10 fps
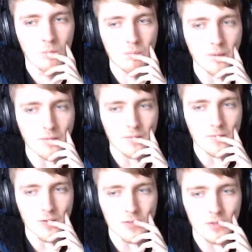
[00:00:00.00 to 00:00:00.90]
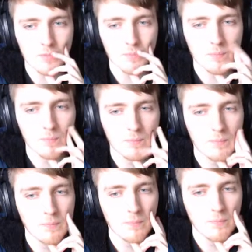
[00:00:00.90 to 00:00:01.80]
Both of those are
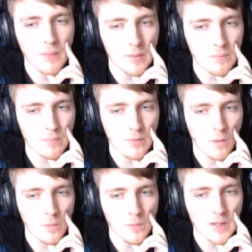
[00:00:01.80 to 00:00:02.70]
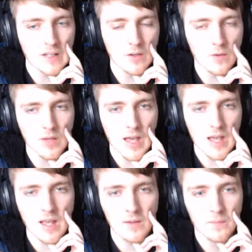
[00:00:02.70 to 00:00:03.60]
like probably okay.